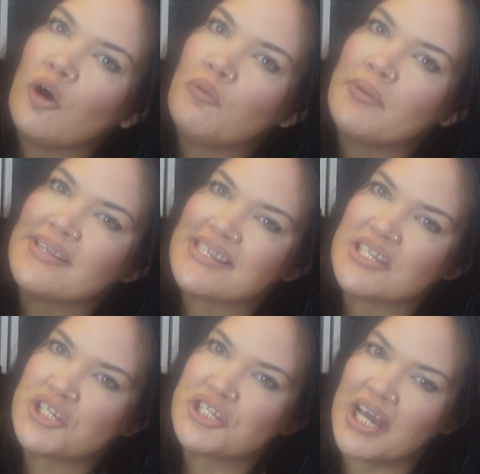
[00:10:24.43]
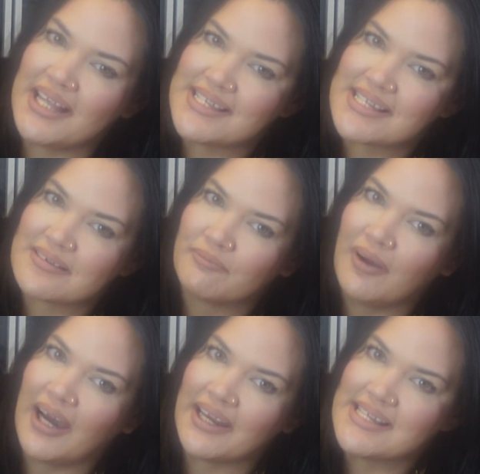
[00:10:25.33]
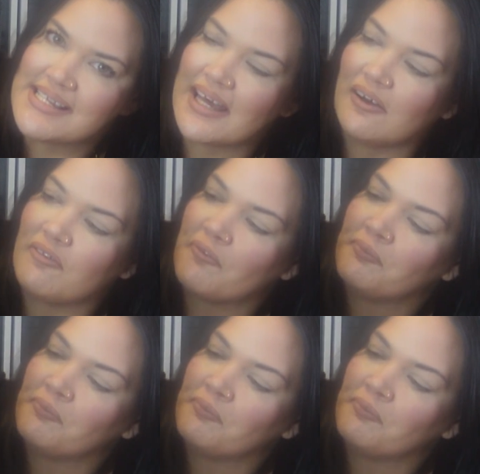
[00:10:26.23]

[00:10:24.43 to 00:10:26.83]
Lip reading: opens and shuts on itself,